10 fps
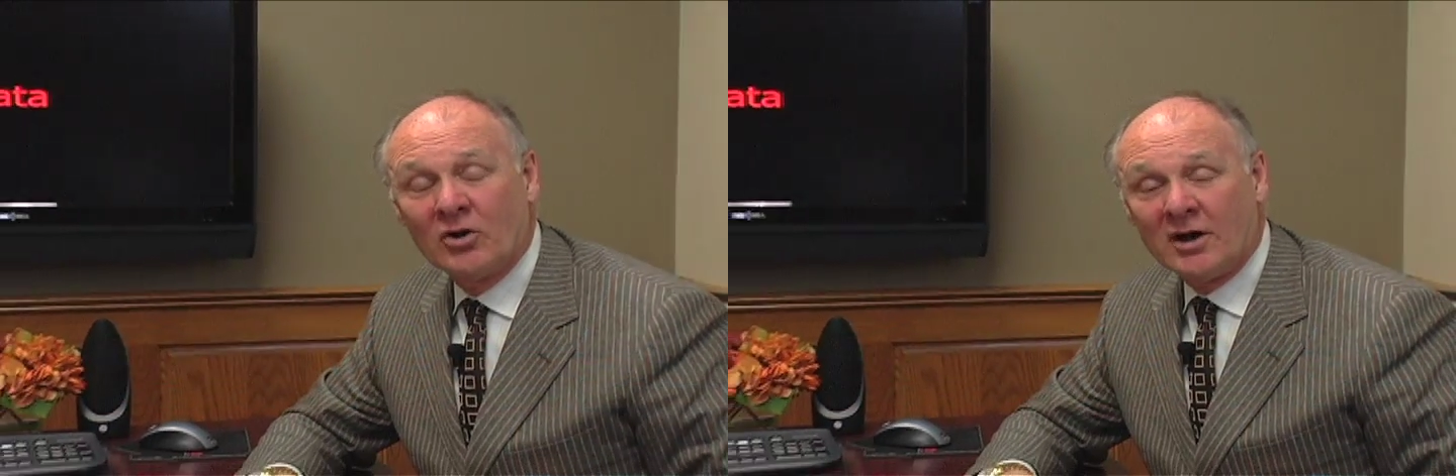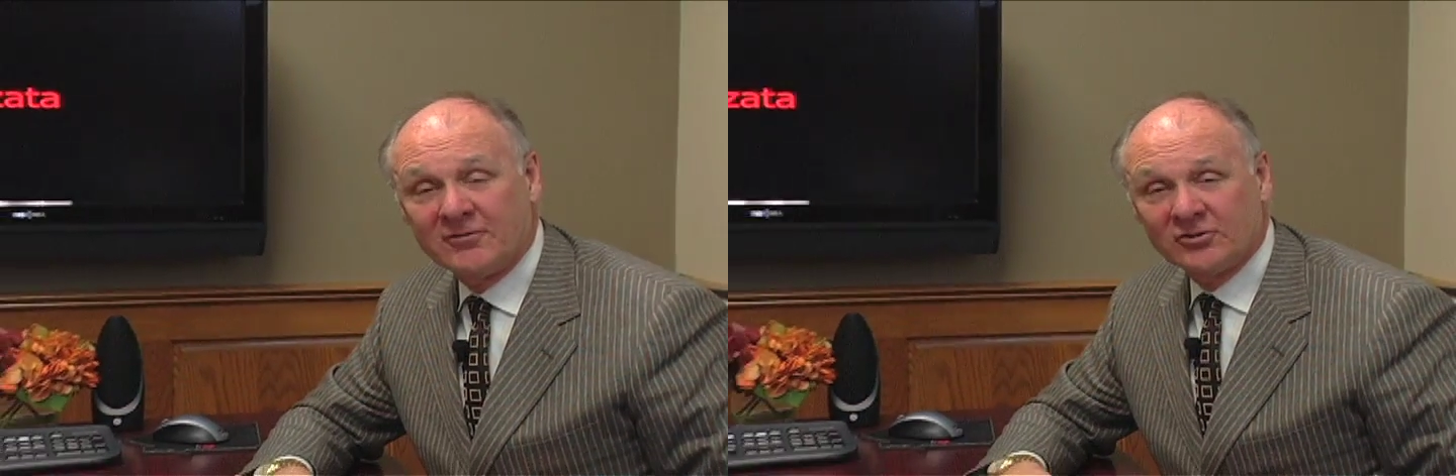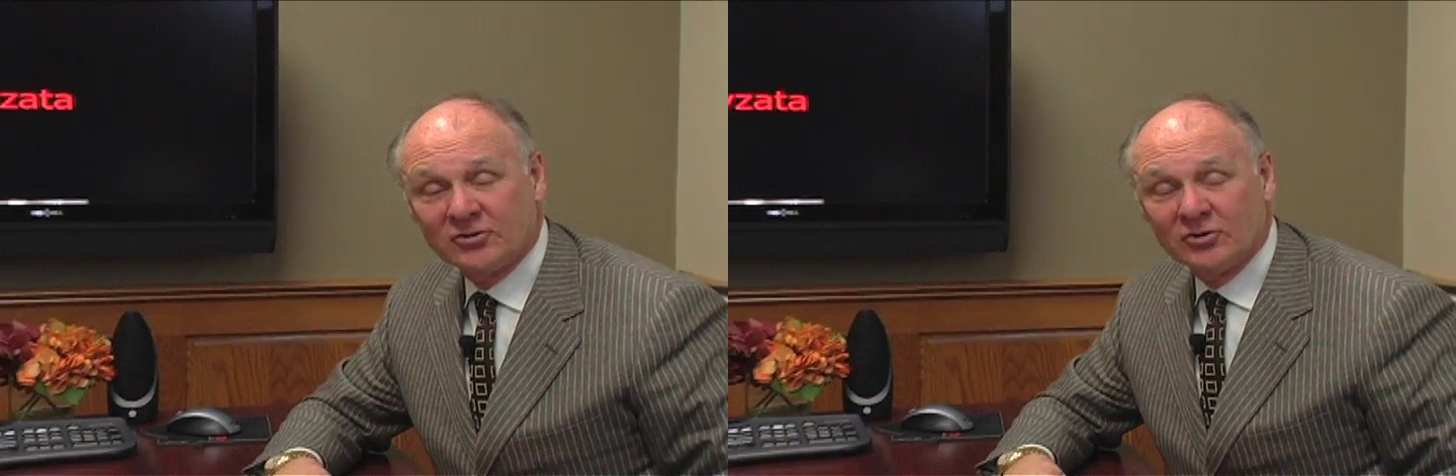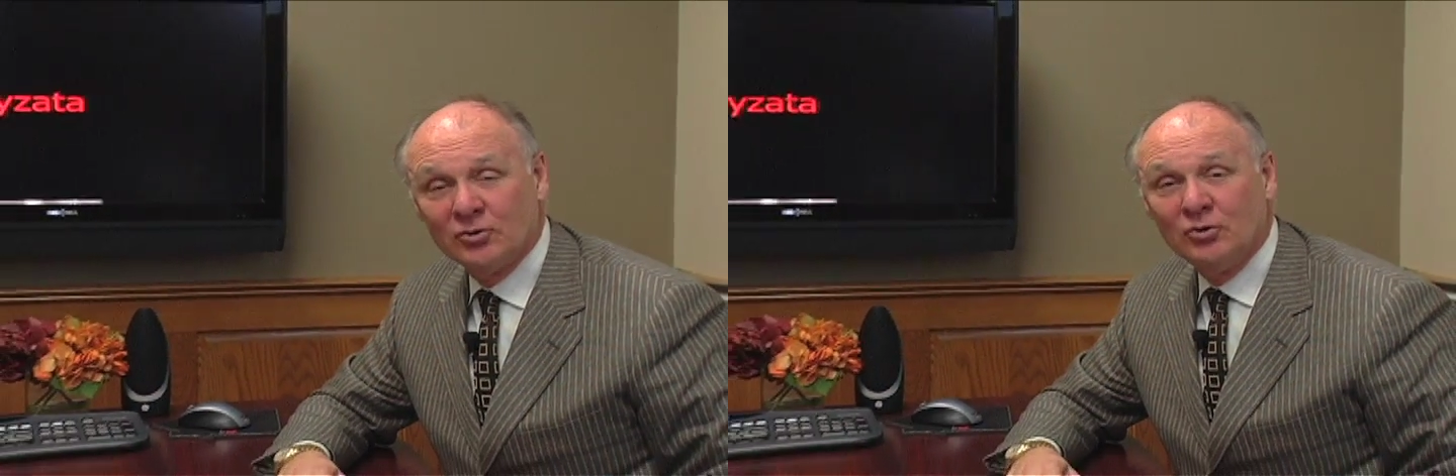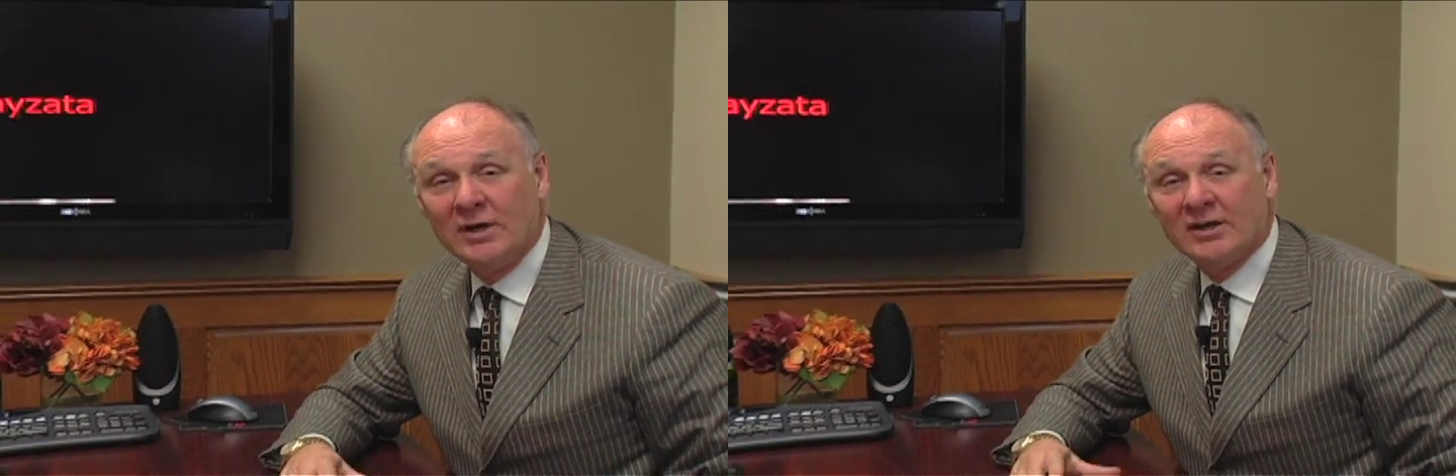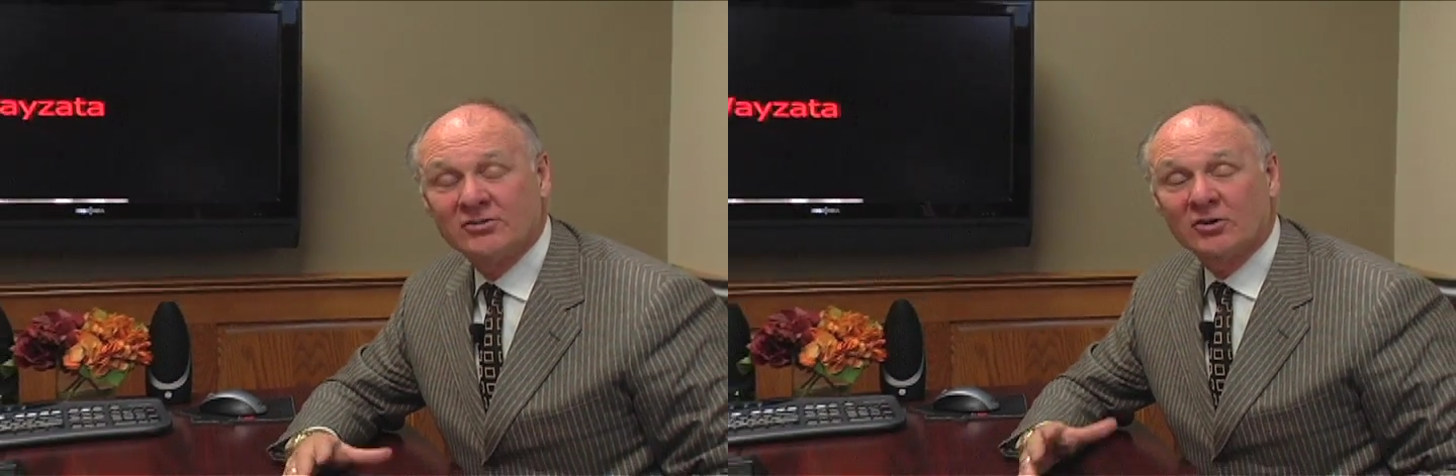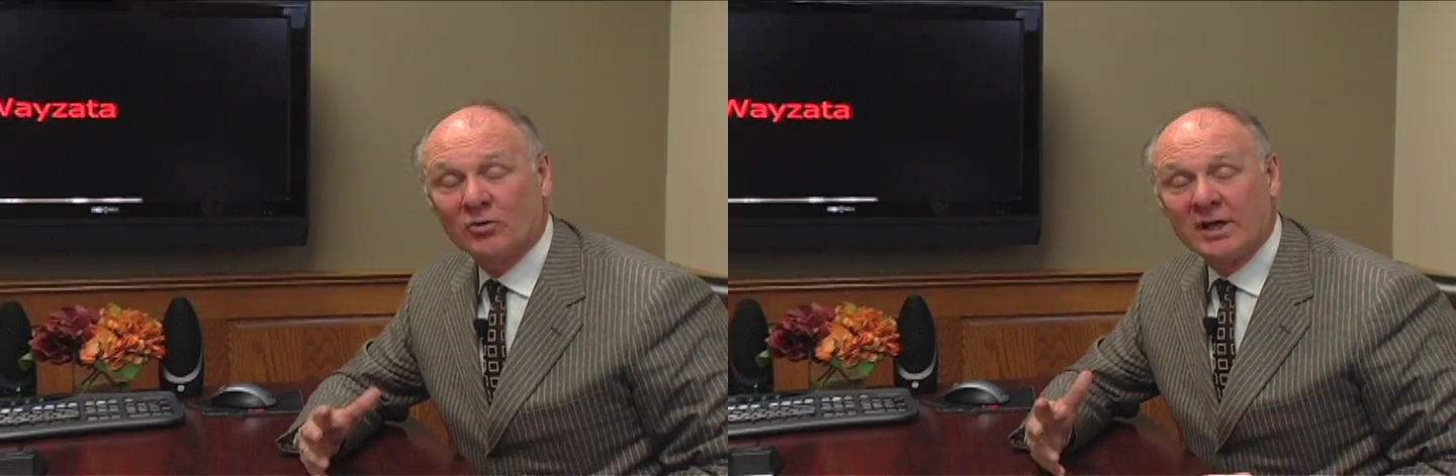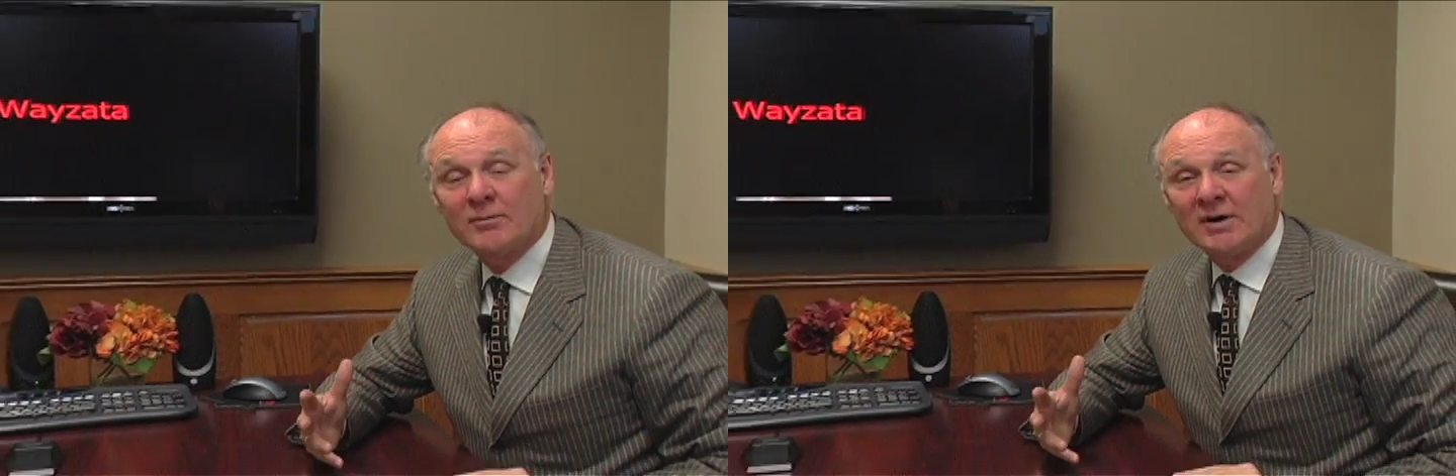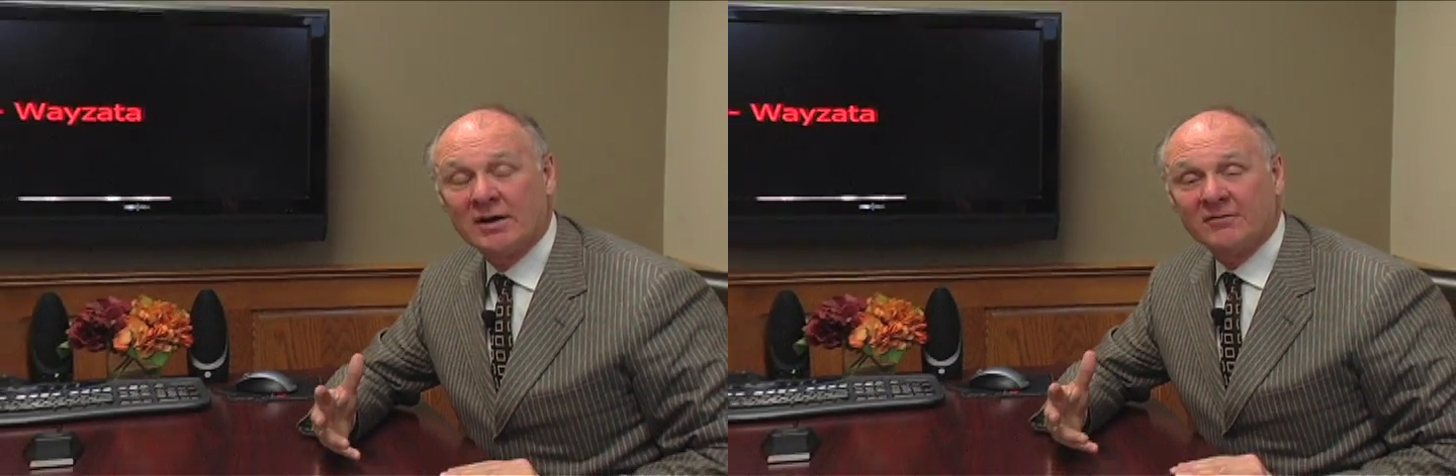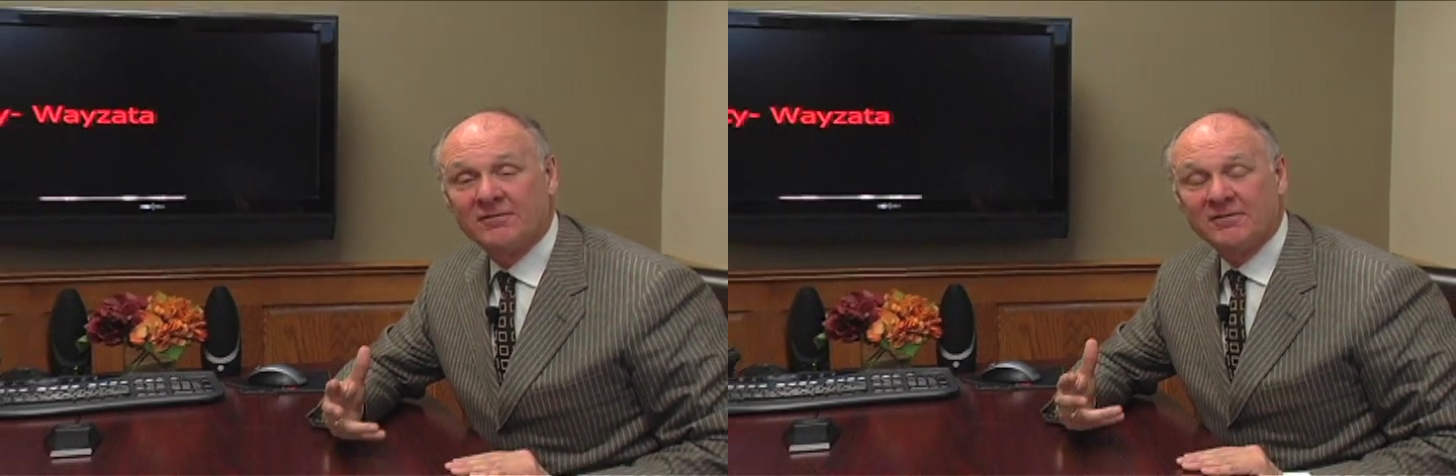officer who has a great
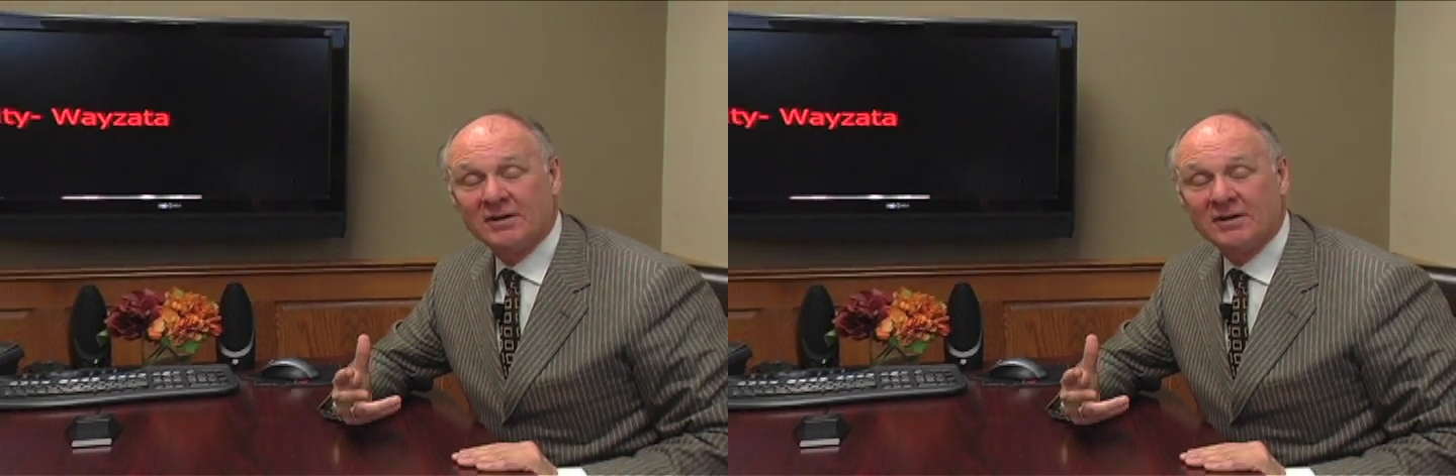amount